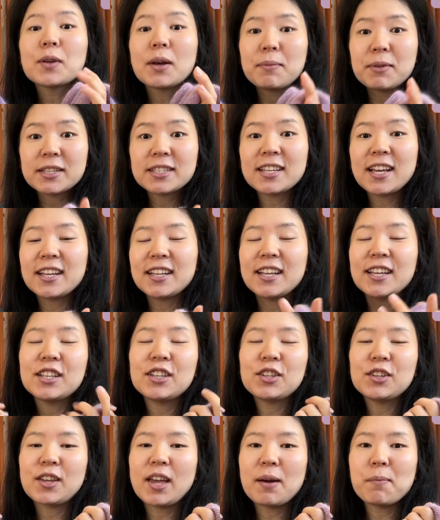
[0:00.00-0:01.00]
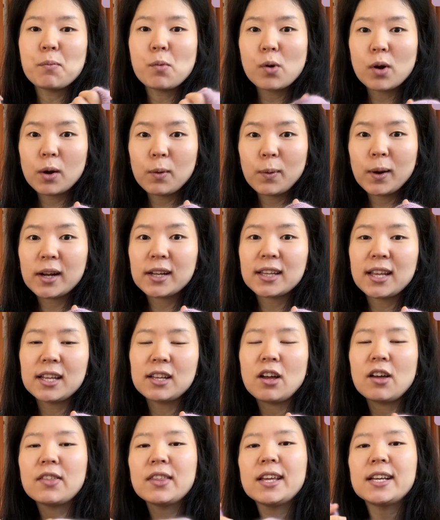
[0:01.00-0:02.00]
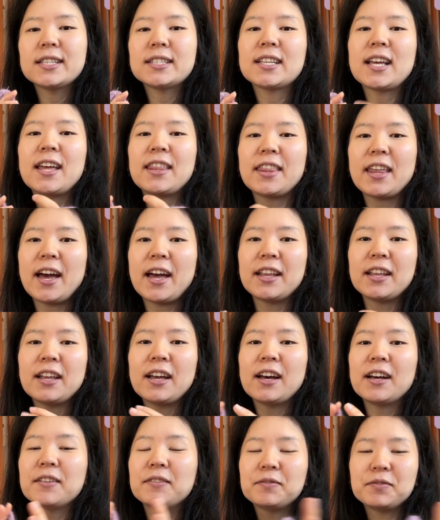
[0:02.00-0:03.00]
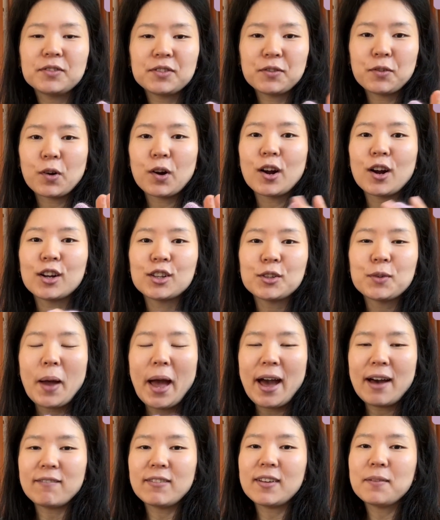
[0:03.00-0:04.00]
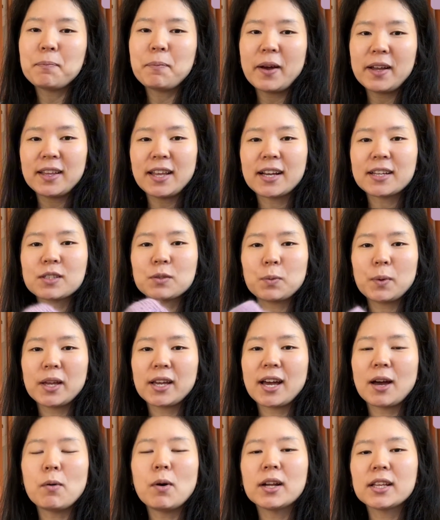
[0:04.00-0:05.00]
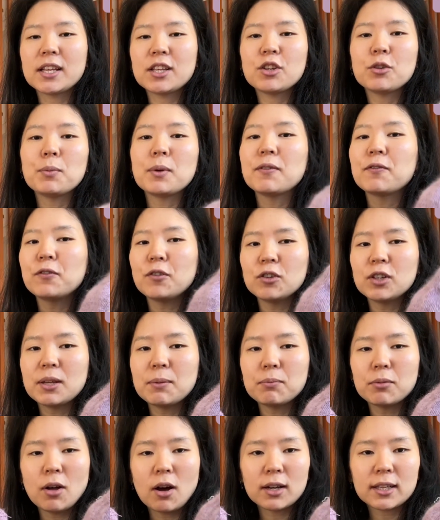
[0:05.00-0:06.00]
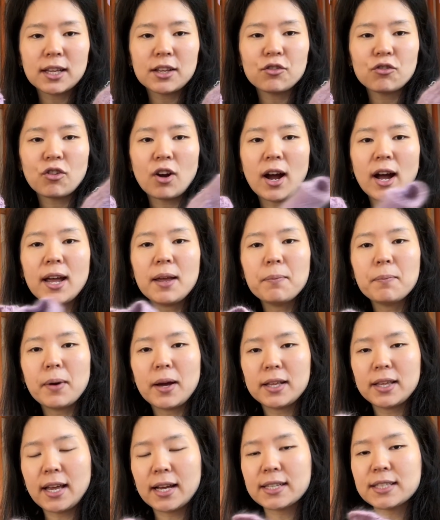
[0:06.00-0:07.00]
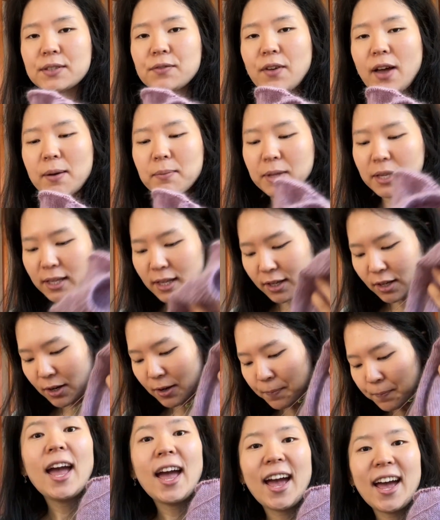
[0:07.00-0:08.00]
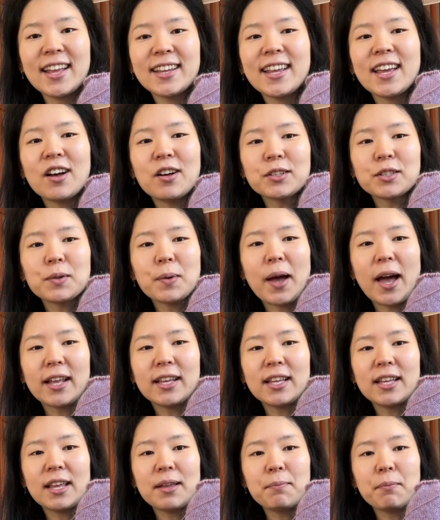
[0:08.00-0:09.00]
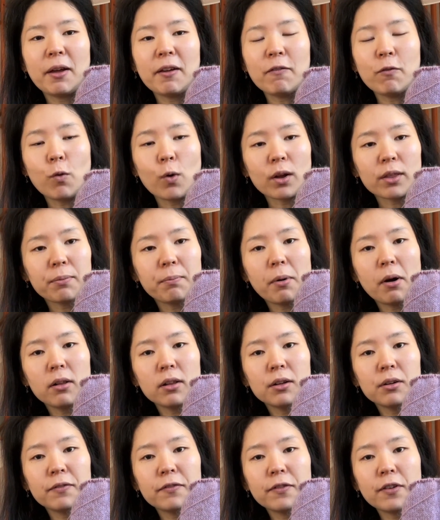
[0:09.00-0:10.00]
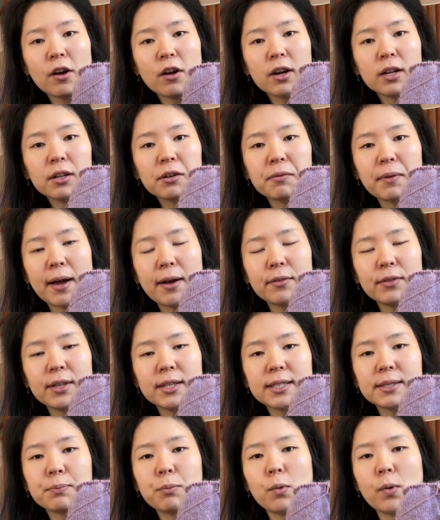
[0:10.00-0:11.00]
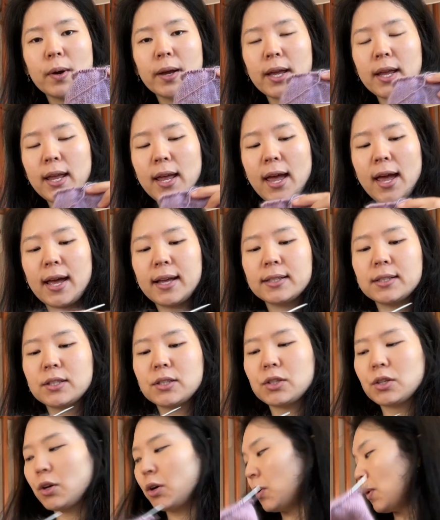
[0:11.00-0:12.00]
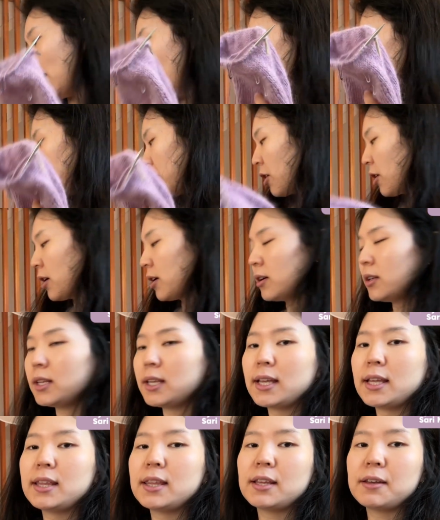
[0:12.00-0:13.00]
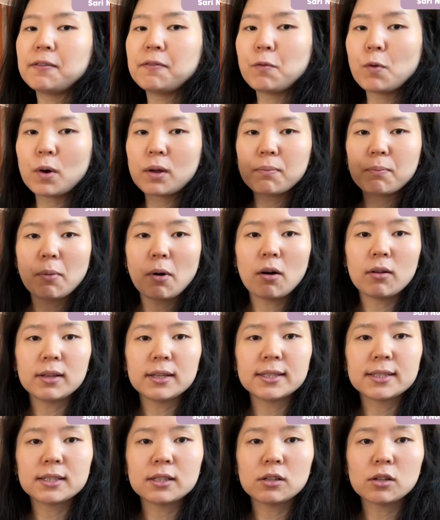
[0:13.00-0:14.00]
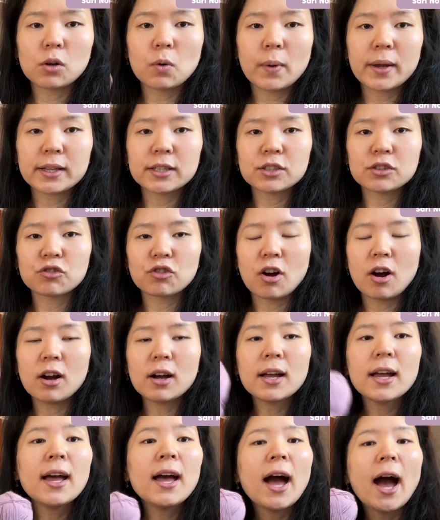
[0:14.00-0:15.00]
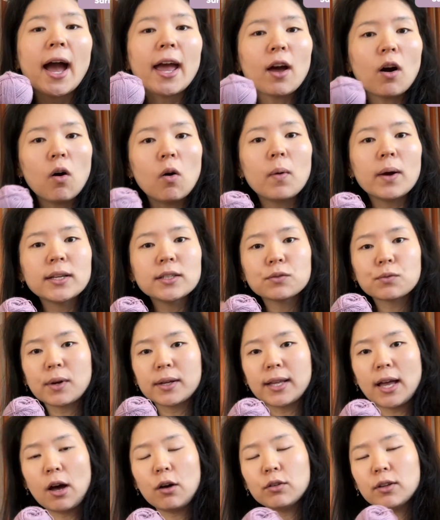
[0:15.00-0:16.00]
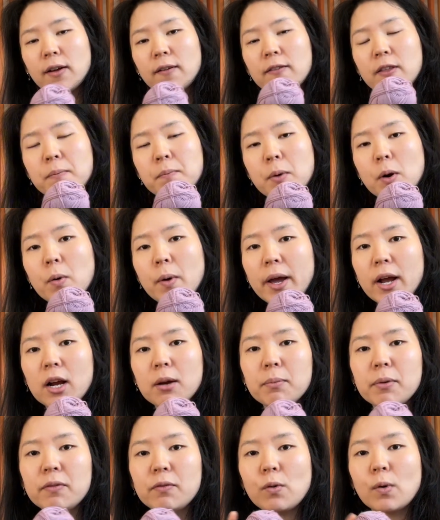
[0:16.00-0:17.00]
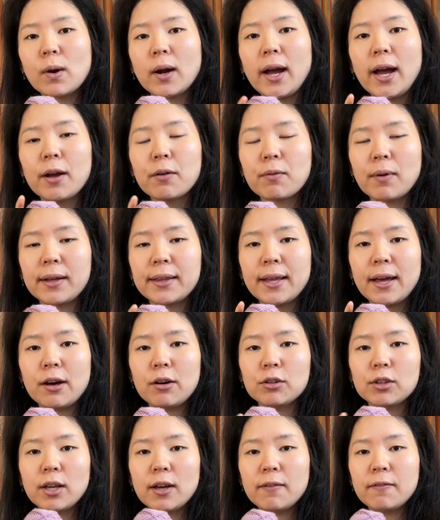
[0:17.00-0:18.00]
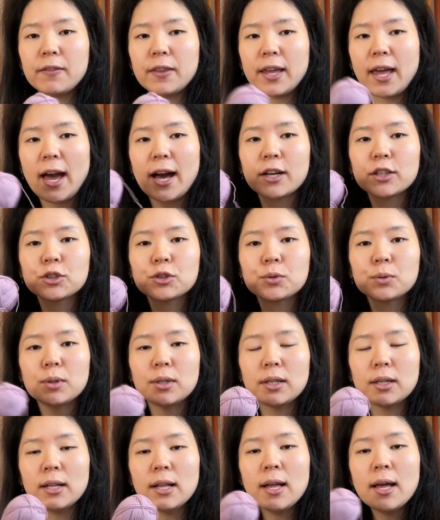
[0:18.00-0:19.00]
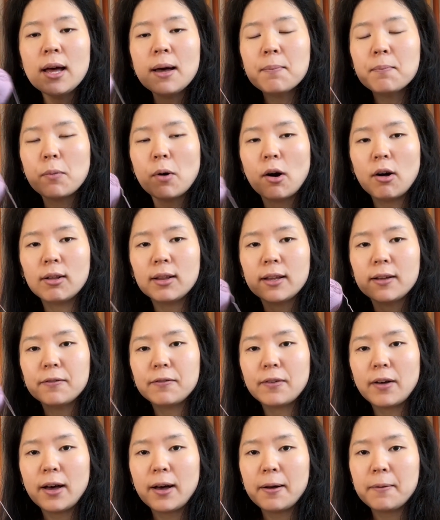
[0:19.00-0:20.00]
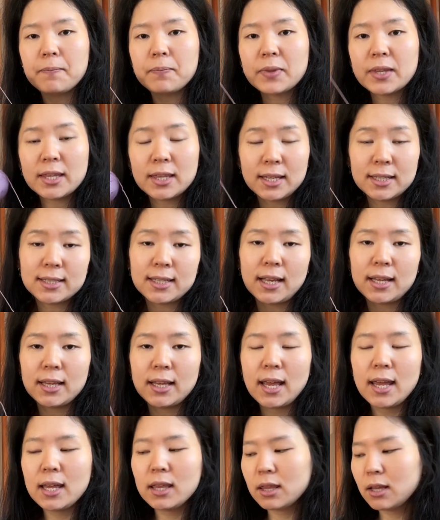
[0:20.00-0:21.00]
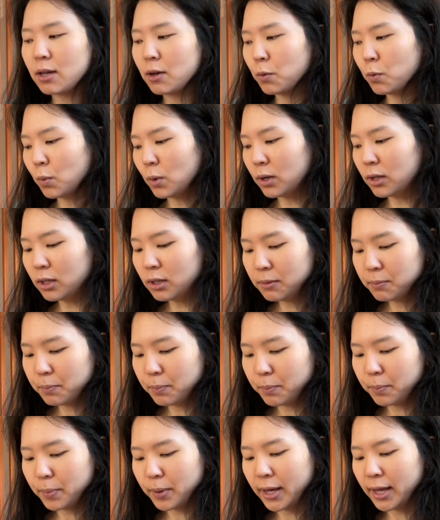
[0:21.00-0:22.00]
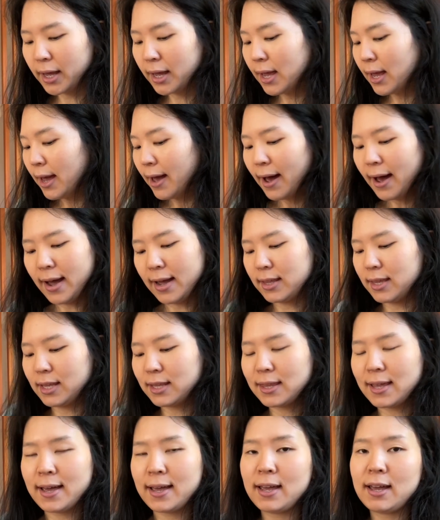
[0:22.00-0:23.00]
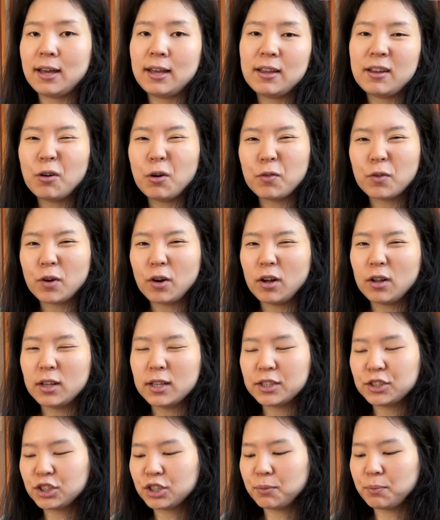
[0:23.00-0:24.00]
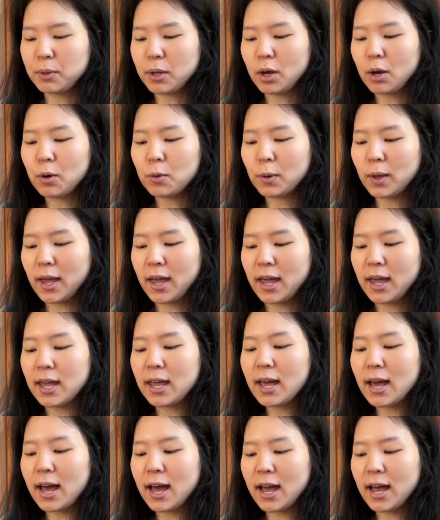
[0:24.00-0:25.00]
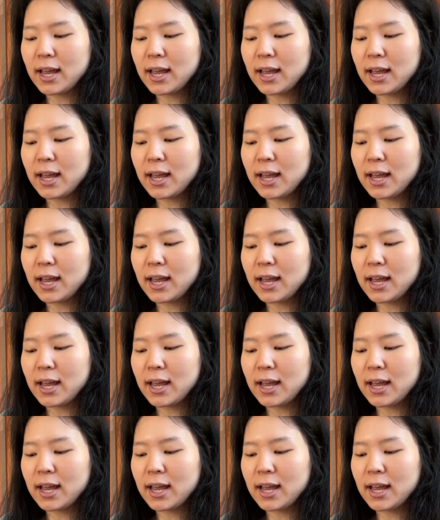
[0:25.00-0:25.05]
I'm excited to get more work done on this and then for her to have it by next week. I want it to be fully blocked and dry by next family dinner. And I also added in my 4th ball of yarn around this point. And so I'm currently, the 4th ball is still going strong. I always run out of the mohair before I run out of the actual ball of the Sunday, the wool, but I think that overall it should be okay.